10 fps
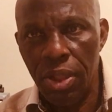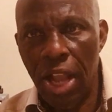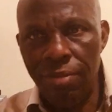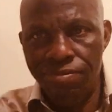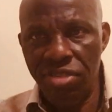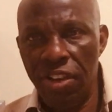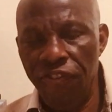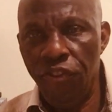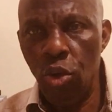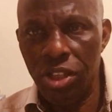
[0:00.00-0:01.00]
and bring
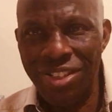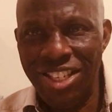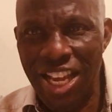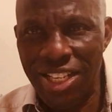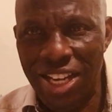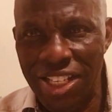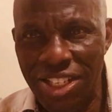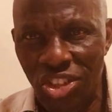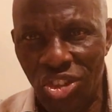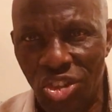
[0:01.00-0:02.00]
forth death and
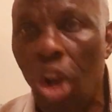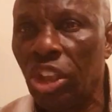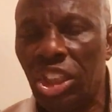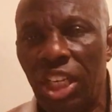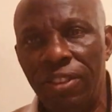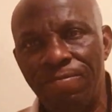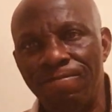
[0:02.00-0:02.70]
destruction.